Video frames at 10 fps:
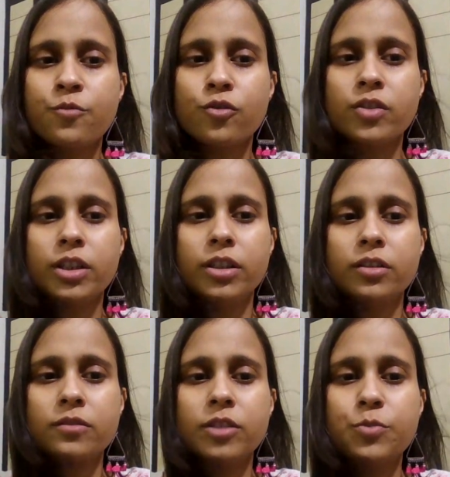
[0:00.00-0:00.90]

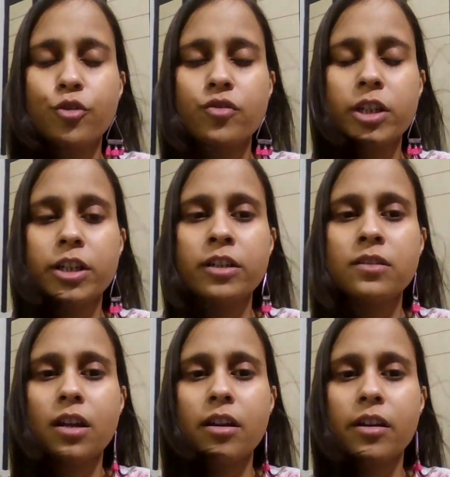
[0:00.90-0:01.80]
proceedings. These
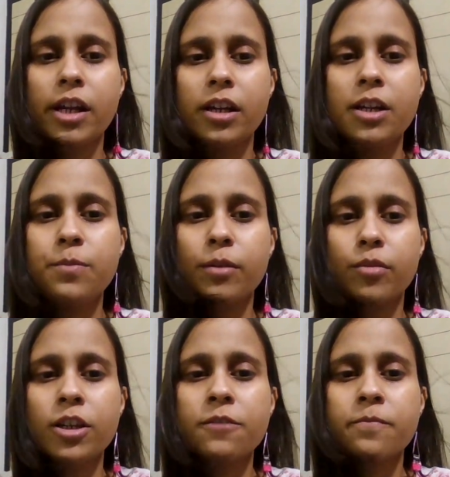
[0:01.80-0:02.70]
proceedings are rarely
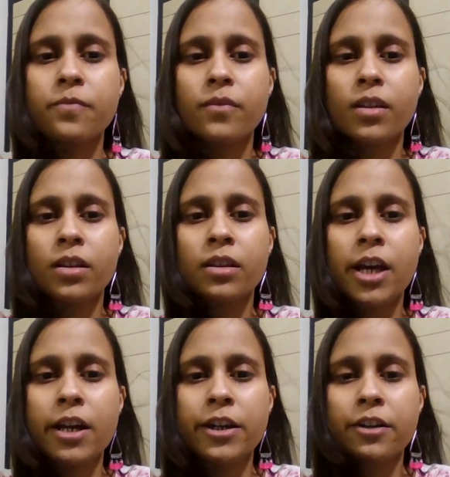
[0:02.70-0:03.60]
public.
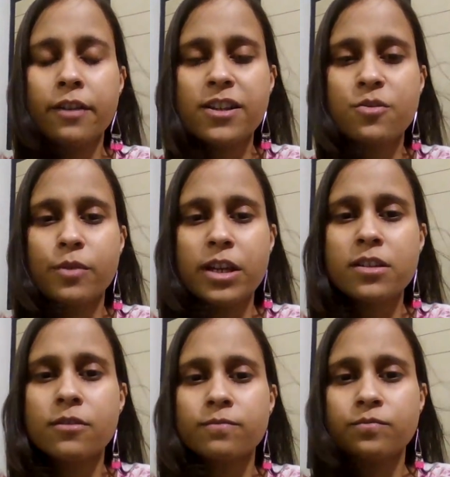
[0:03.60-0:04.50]
They are interest
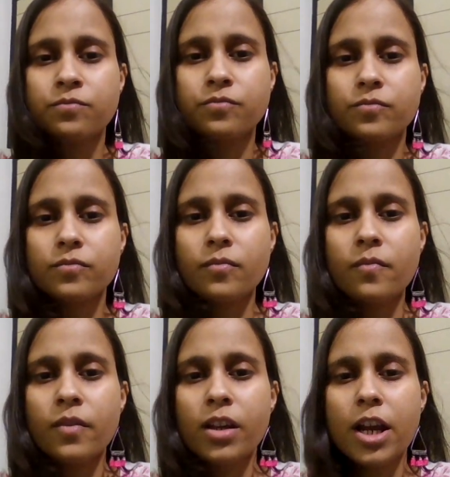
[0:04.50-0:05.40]
based,
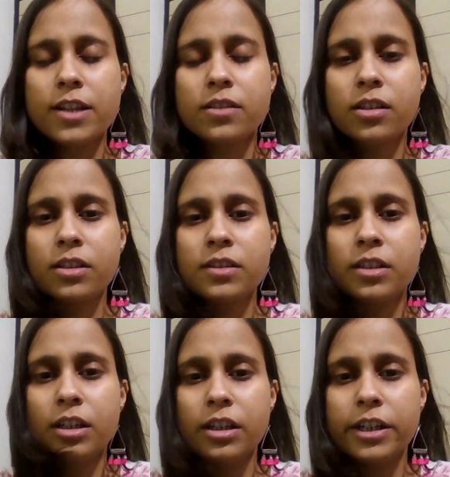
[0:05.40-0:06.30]
as the
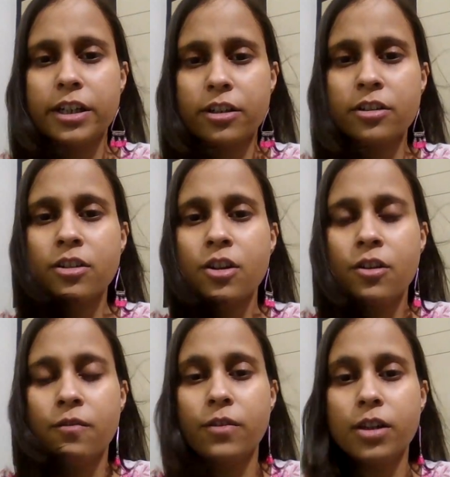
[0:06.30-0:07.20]
conciliator
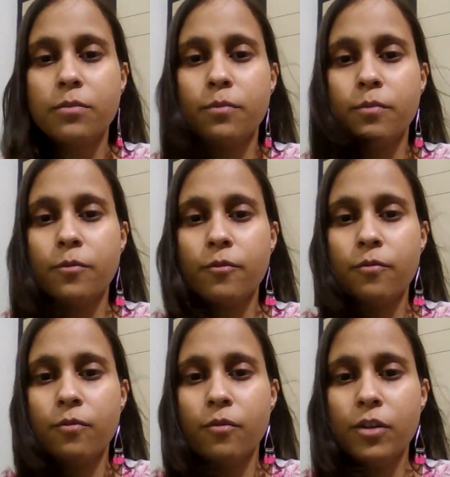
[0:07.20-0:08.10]
will
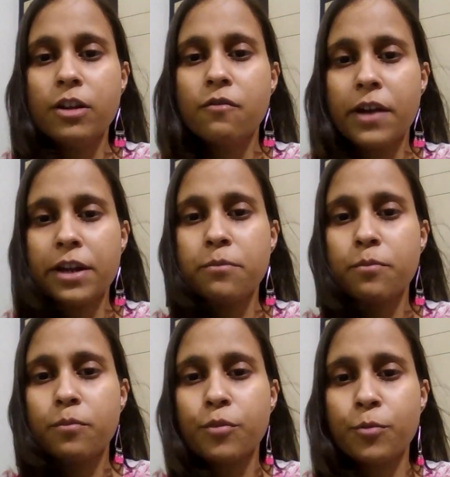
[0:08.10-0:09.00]
when
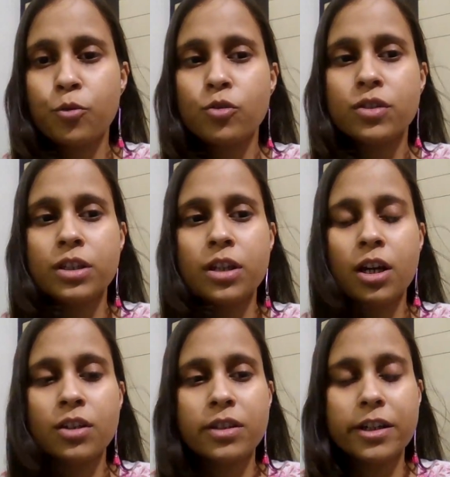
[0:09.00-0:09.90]
proposing
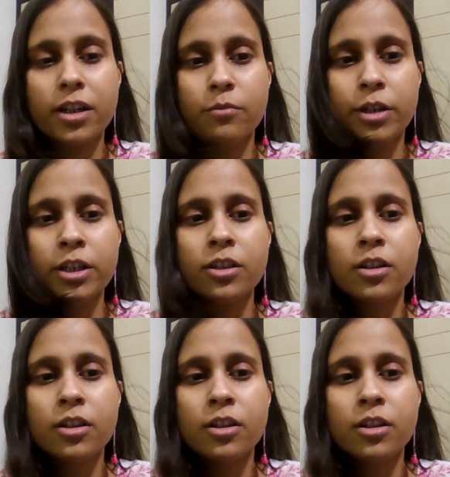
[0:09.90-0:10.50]
a settlement